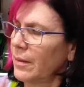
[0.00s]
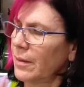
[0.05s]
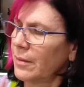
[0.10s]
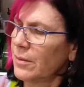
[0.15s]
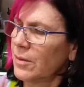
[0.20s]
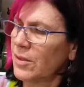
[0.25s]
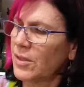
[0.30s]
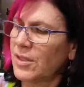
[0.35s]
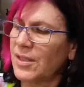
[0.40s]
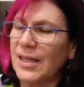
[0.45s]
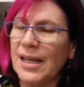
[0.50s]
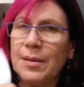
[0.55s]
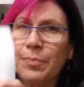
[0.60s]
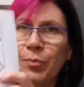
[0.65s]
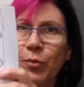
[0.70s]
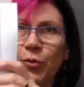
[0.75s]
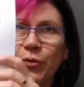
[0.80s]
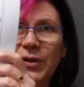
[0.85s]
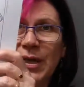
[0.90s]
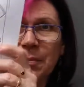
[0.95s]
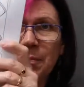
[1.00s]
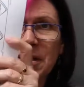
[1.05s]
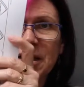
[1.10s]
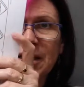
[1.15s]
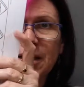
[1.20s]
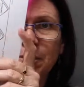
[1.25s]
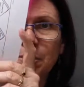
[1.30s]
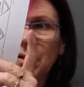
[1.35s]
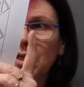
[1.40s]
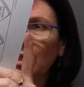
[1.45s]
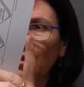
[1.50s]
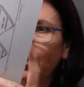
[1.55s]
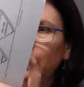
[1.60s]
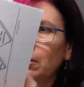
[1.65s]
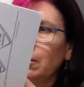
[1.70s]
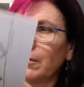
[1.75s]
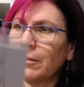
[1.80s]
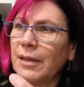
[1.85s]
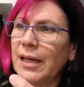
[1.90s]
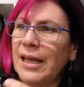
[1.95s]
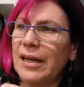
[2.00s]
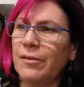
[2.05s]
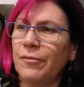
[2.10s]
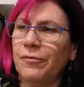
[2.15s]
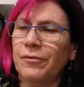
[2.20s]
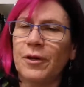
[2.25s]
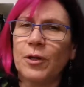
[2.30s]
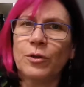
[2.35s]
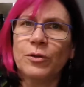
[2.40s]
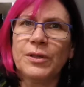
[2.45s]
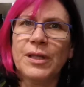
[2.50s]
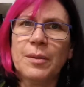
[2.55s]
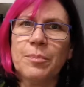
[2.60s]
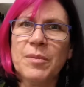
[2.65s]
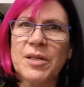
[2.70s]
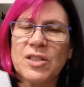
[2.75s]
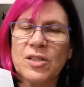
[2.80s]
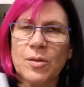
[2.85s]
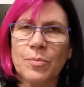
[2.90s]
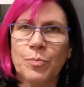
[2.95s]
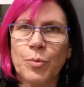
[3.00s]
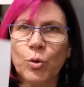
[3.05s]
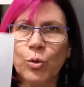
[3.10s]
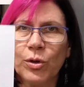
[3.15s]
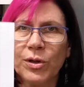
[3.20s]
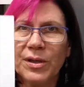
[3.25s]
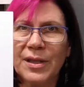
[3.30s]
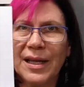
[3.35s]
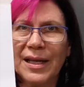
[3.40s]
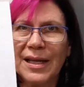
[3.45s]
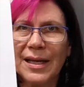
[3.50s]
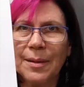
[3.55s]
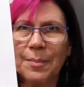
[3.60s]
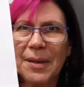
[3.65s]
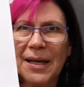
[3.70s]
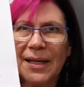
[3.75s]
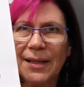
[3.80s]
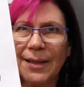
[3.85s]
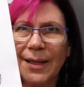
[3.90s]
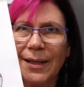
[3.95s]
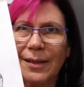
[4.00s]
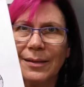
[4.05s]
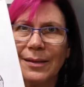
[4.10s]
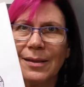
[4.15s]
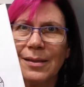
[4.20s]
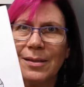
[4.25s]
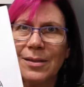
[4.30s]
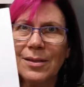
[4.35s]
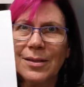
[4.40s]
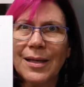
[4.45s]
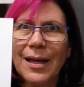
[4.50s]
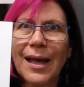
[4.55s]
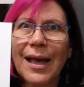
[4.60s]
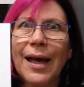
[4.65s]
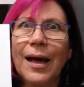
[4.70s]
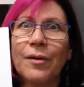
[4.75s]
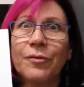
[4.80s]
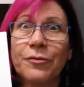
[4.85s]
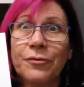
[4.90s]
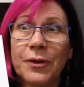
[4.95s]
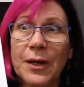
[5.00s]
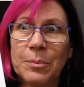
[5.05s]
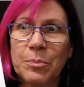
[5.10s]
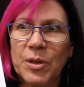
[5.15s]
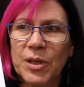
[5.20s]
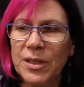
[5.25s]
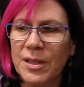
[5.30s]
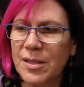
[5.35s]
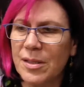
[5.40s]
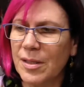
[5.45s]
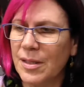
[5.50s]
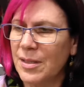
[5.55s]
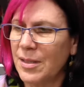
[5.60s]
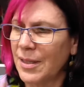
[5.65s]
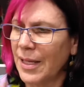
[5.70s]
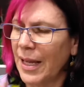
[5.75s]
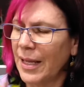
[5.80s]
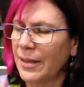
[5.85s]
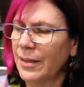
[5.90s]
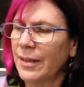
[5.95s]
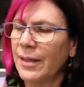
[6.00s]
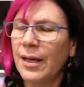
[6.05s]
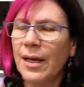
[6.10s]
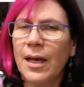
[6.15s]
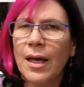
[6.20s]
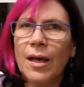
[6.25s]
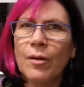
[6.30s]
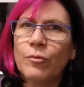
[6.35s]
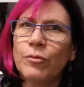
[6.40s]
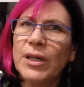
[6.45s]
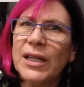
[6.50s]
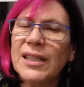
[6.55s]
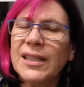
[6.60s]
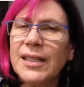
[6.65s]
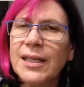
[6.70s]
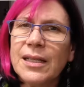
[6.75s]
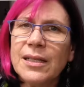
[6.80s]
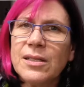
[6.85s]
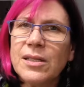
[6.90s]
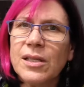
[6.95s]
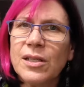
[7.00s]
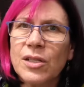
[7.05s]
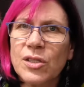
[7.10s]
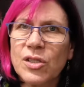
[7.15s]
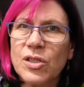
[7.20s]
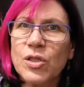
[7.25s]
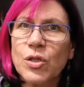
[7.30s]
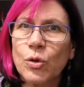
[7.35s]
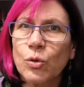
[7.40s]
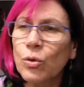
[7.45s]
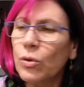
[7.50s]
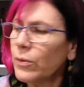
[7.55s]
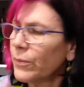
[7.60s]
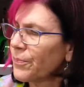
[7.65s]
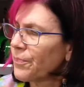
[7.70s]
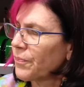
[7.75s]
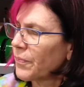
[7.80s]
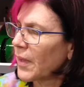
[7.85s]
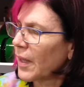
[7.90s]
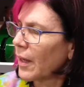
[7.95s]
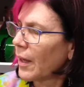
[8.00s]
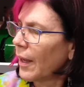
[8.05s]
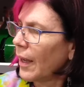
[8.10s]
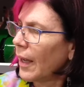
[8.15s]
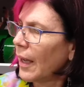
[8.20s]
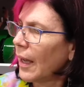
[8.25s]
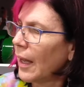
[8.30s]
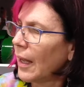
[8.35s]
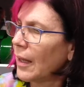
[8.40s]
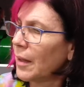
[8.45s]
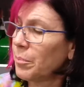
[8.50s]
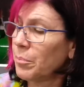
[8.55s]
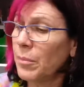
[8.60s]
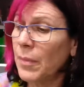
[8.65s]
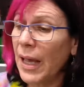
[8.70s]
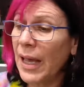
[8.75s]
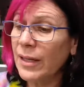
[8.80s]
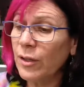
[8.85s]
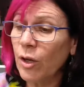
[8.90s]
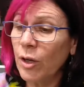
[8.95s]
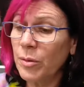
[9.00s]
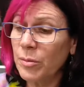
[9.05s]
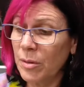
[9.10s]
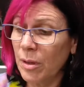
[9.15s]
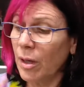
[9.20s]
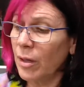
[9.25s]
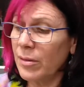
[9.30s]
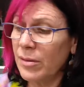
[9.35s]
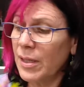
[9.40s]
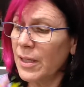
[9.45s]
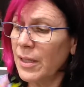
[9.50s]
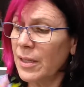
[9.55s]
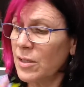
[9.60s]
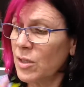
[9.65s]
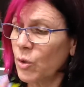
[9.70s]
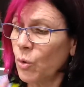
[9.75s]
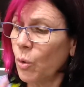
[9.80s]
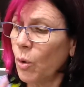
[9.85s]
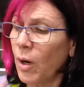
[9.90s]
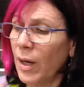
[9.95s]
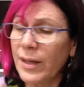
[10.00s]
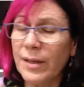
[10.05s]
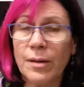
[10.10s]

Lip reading: staple them in the middle and fold them as a book. They come out like this. How fabulous is that? Really easy to store. And I think it's quite